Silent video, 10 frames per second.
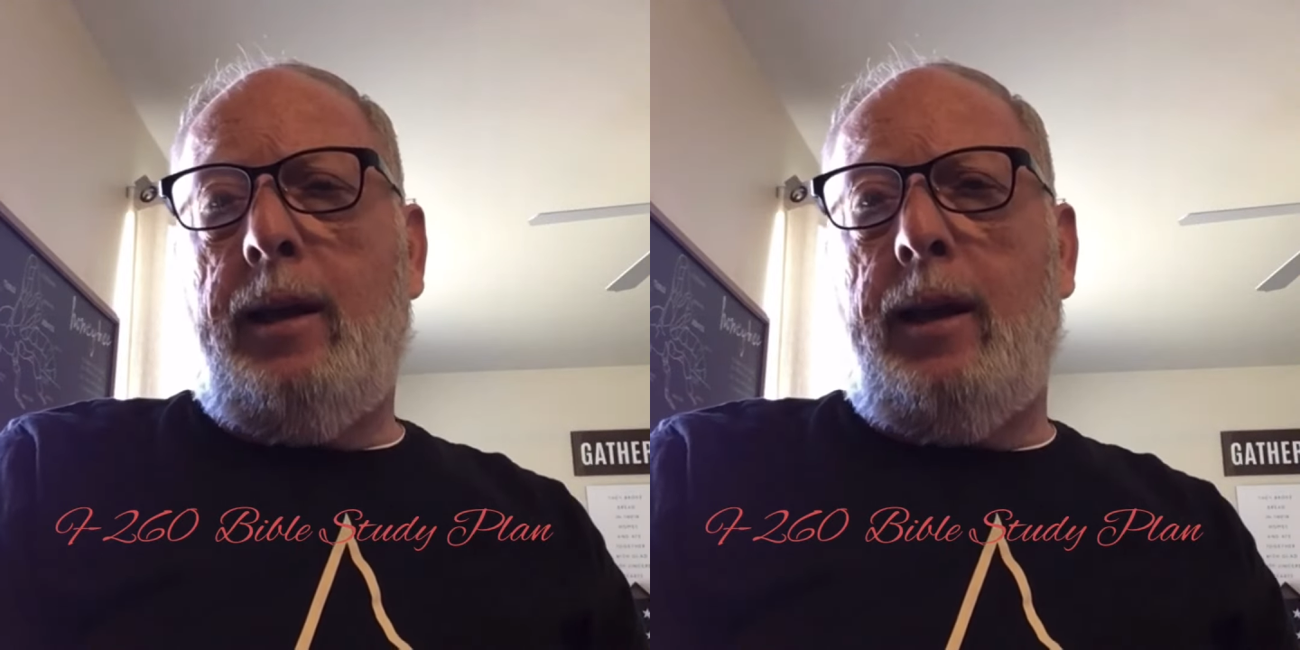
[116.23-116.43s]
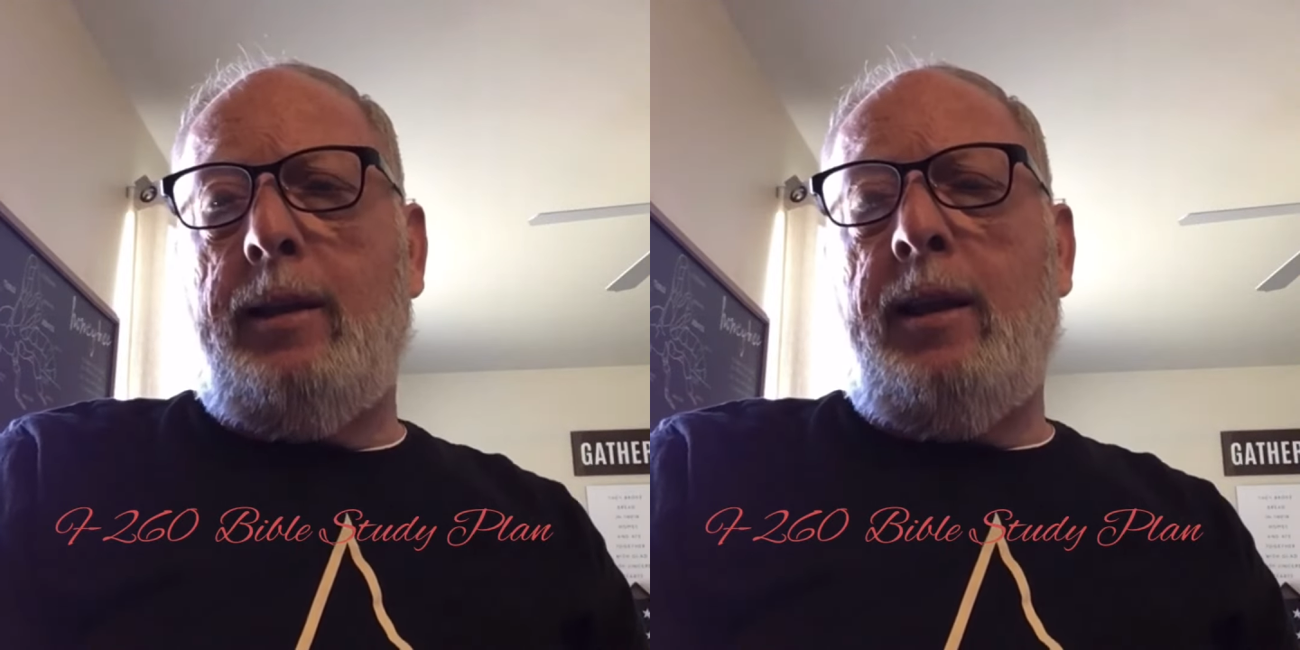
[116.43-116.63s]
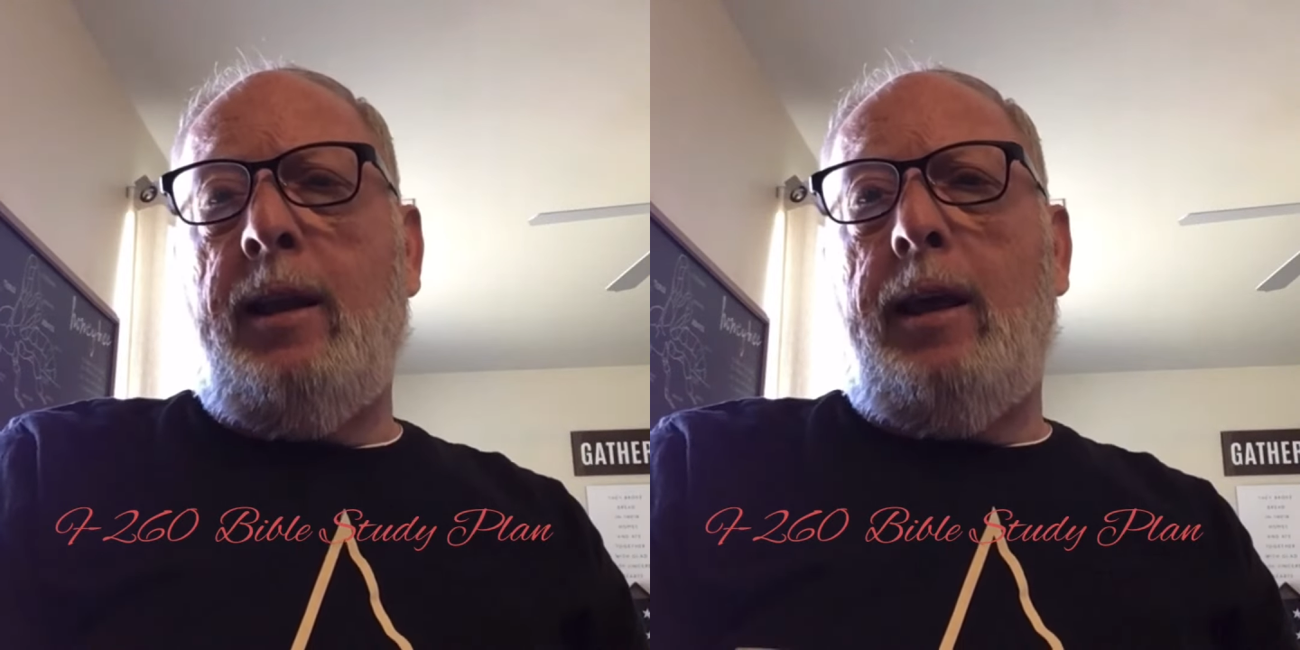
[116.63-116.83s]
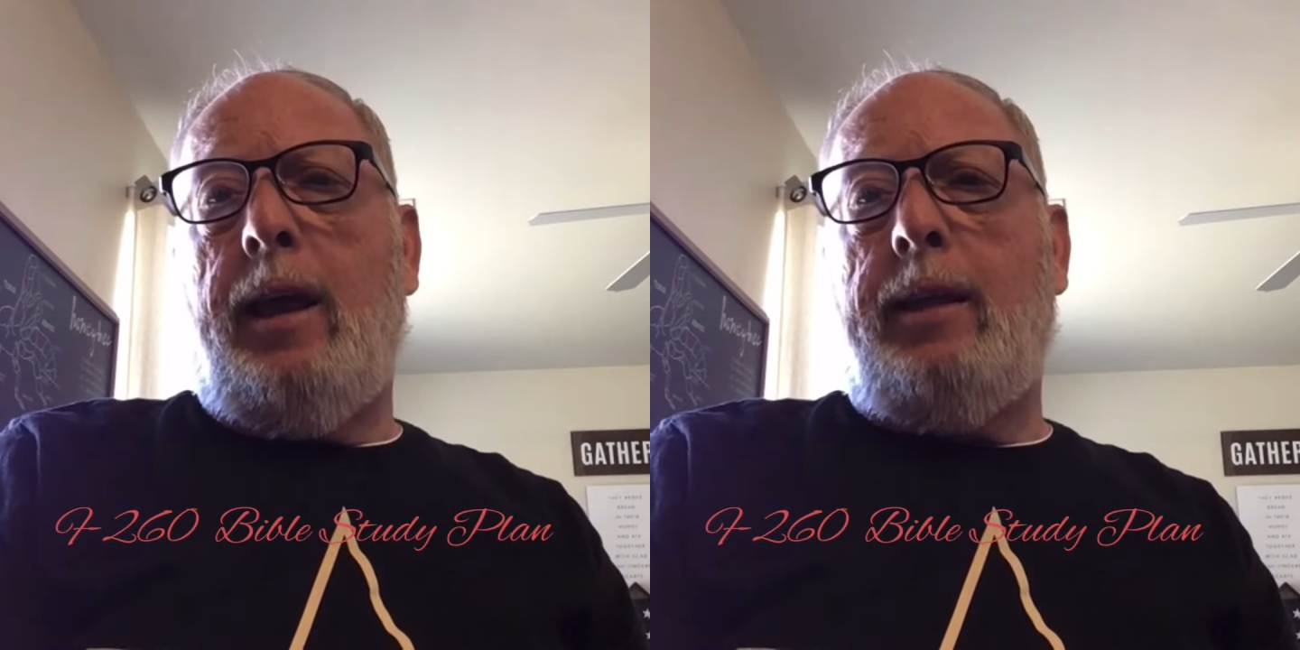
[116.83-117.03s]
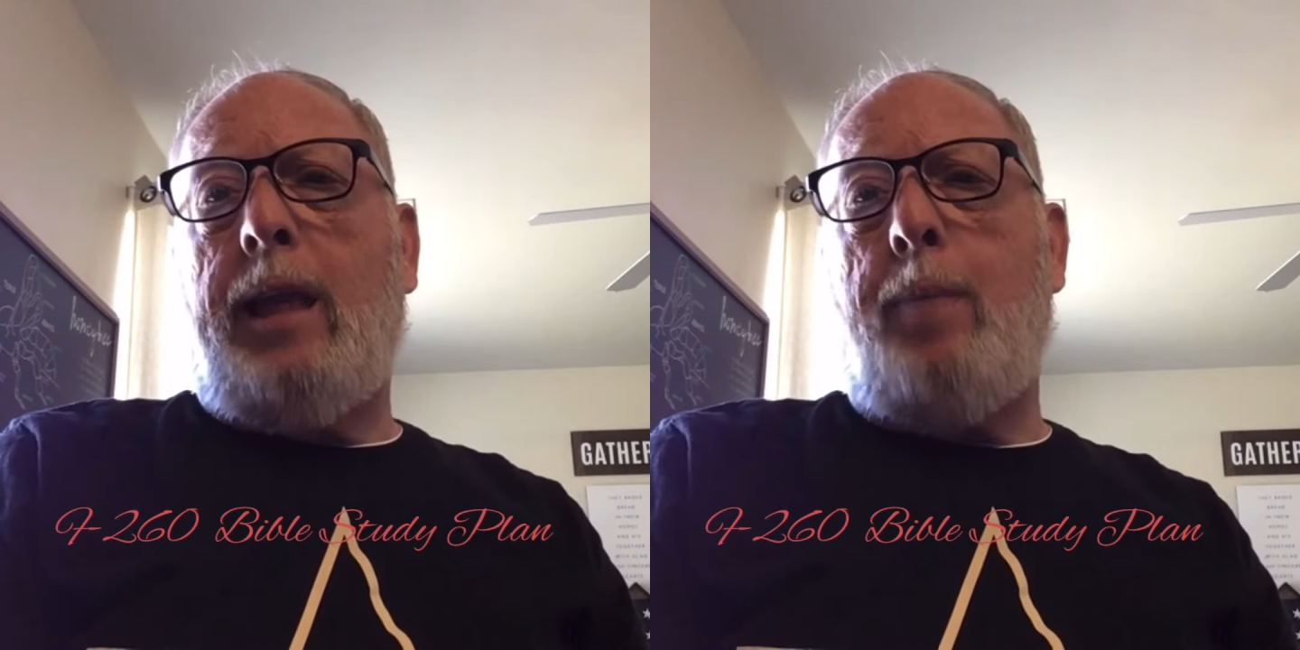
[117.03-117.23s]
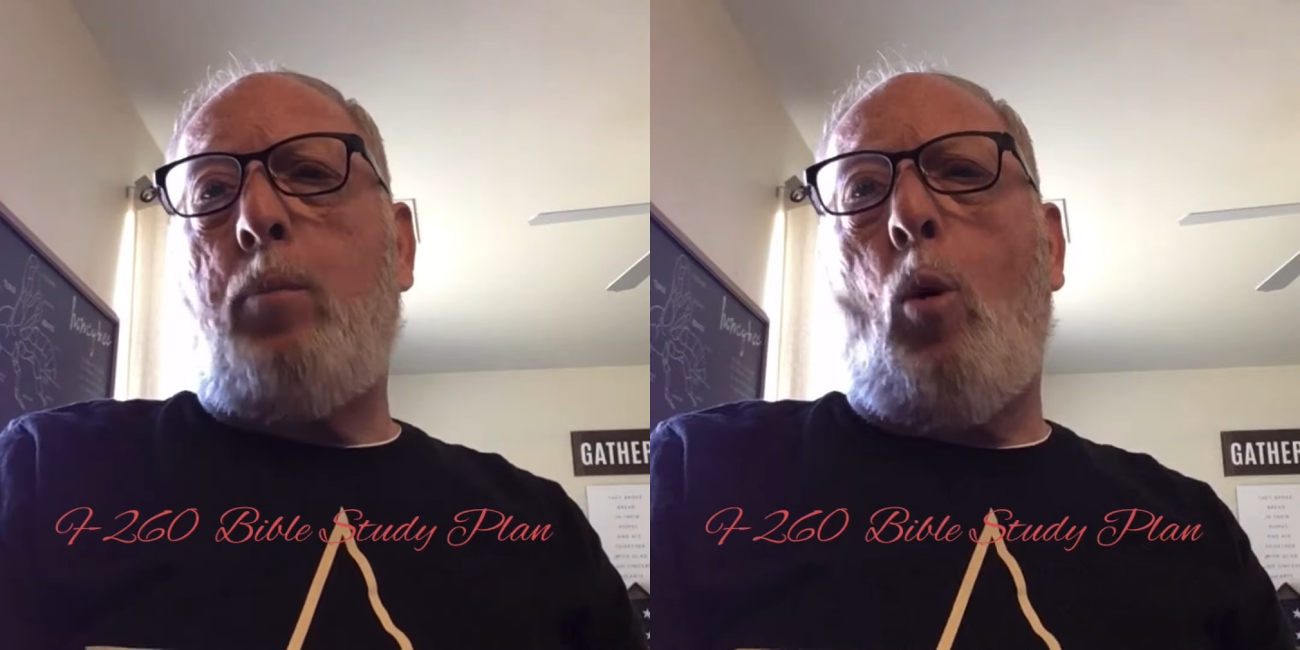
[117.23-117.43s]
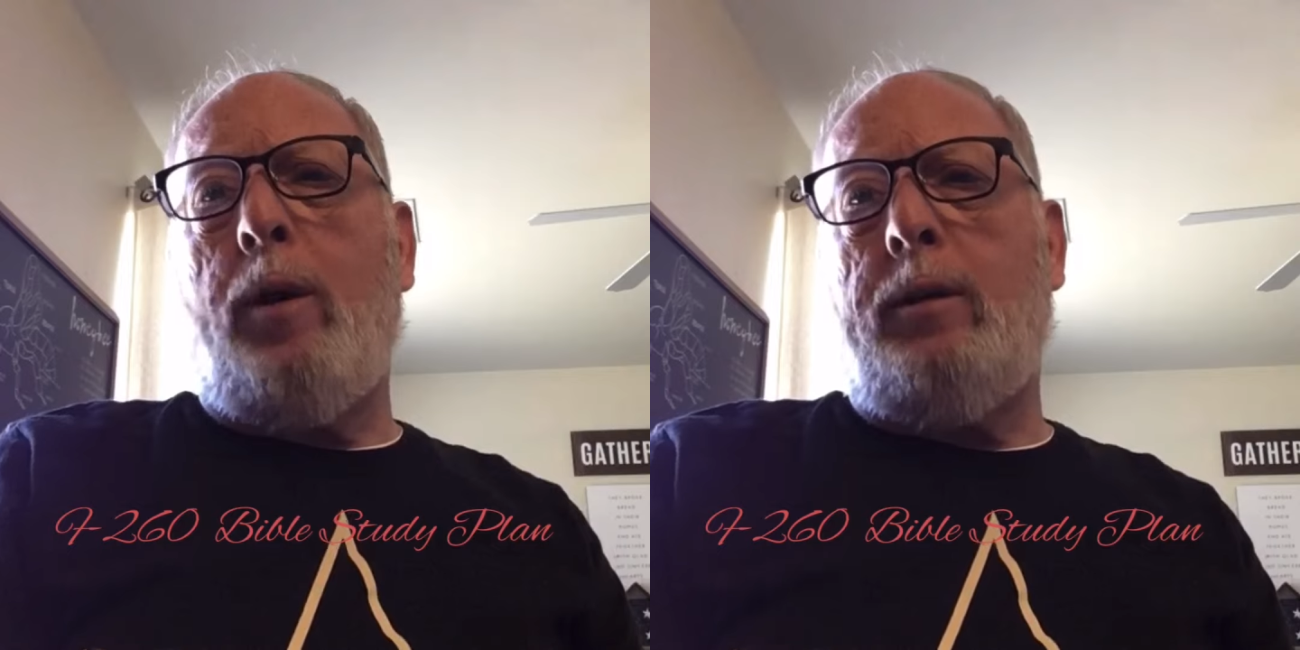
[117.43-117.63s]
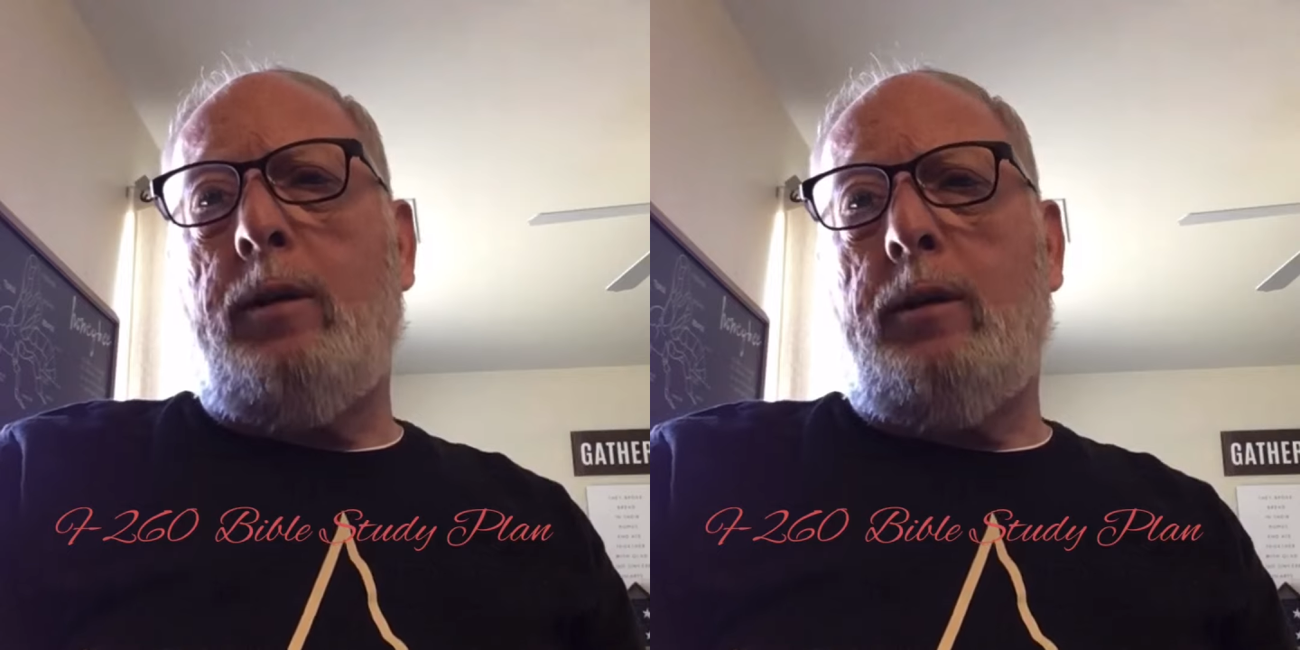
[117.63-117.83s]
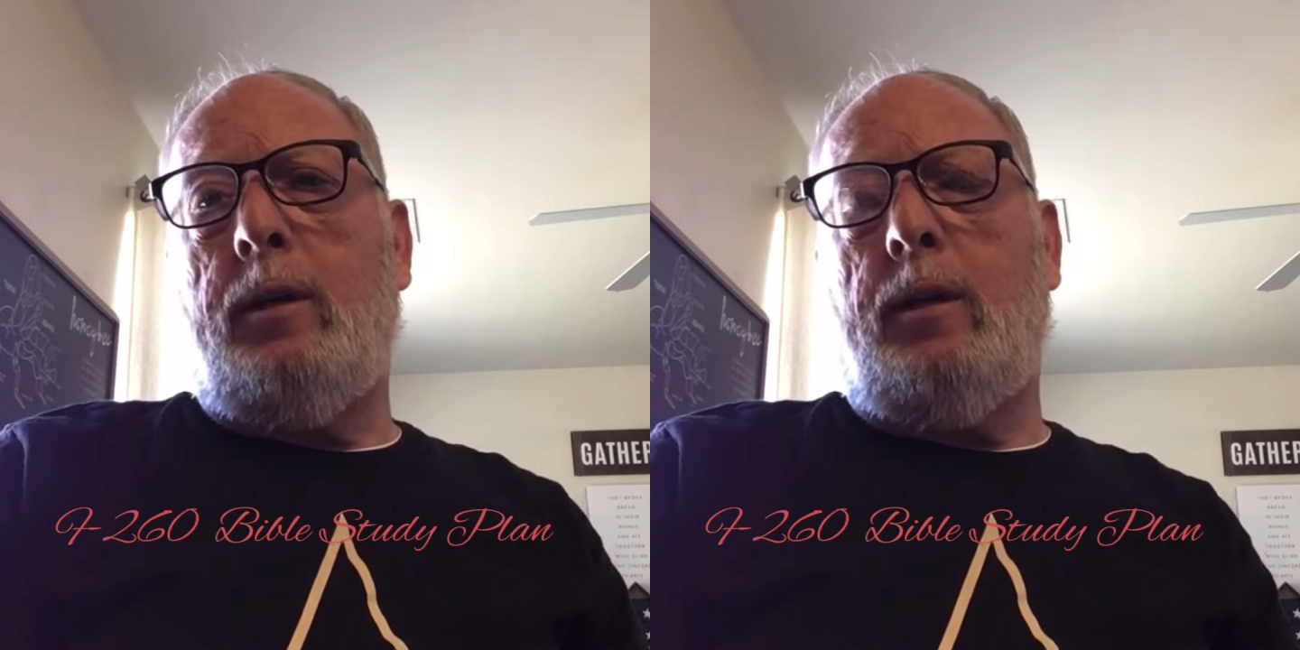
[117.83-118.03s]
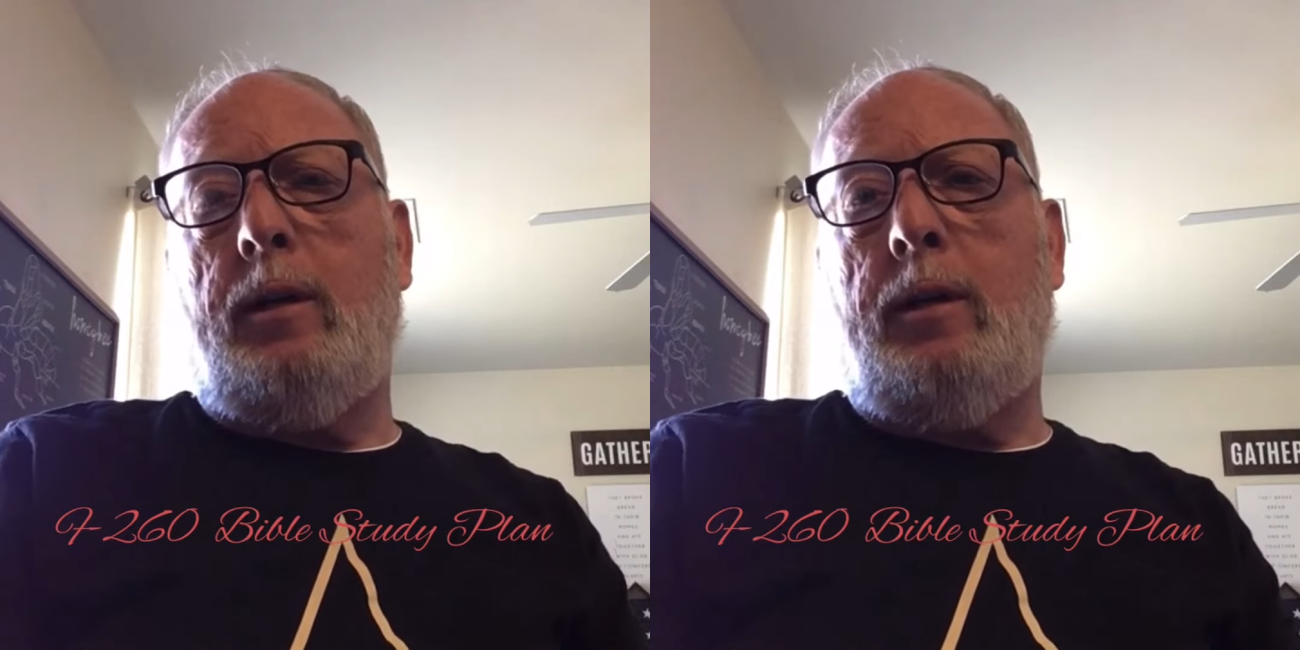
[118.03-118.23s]
And at that point,
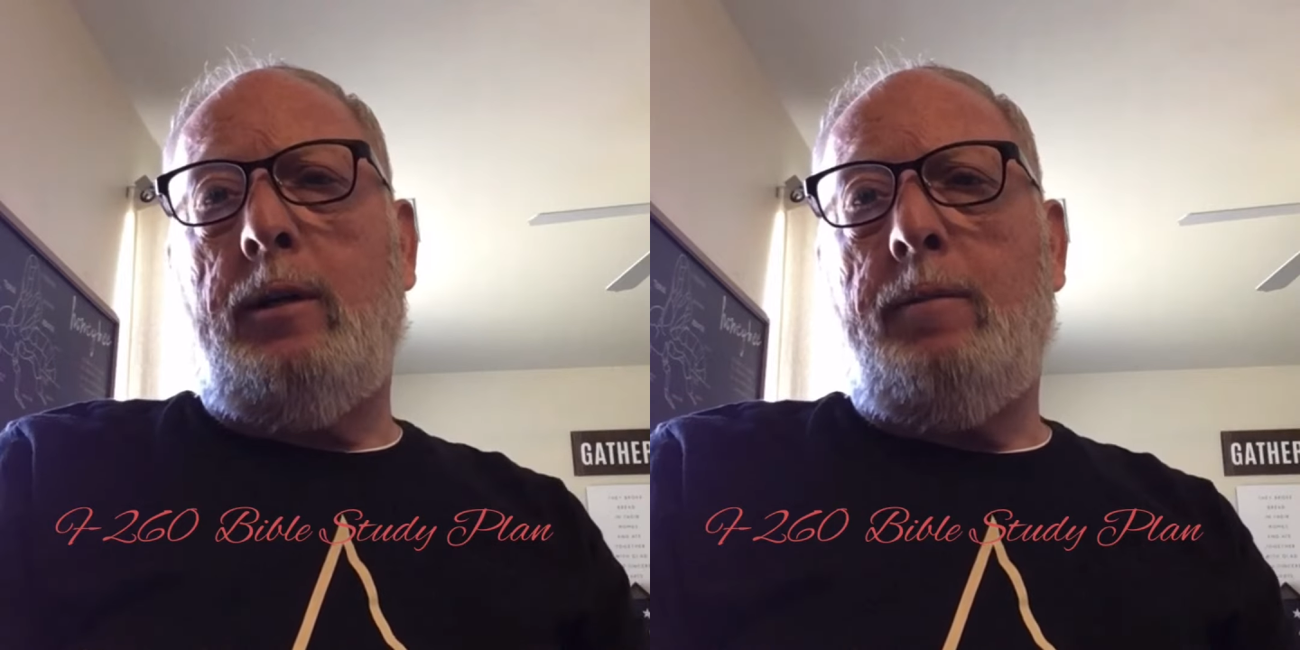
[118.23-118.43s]
Abram